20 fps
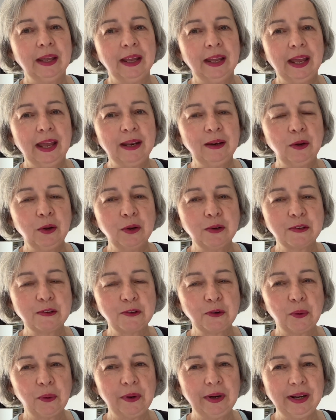And her
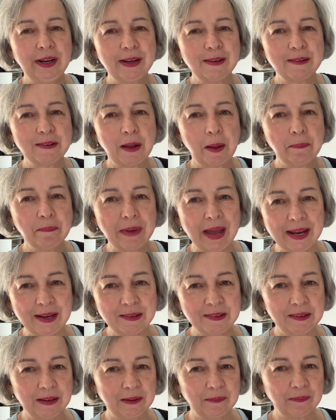story is
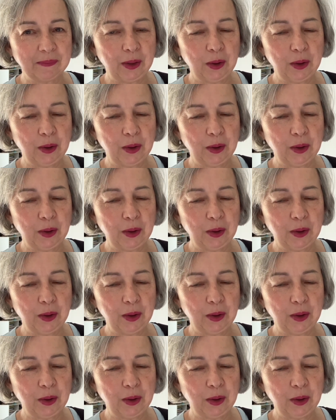amazing.